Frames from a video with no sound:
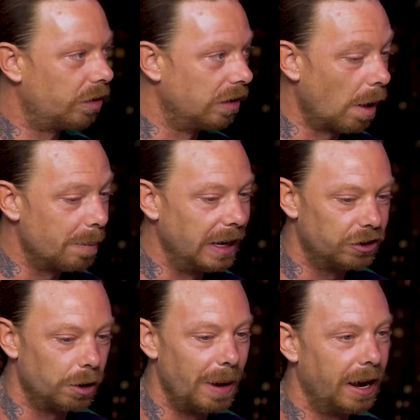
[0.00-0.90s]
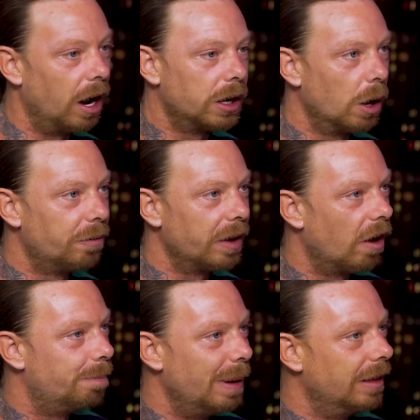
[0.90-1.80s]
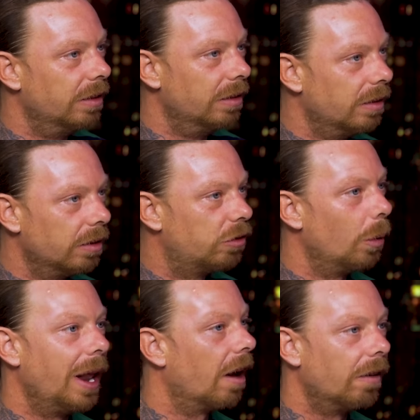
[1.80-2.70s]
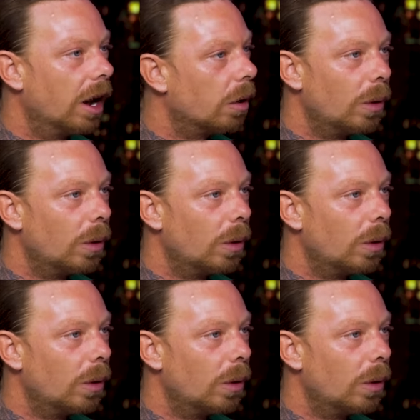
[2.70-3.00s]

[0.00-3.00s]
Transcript: Since I've been in Jamaica, I don't think I've been to an area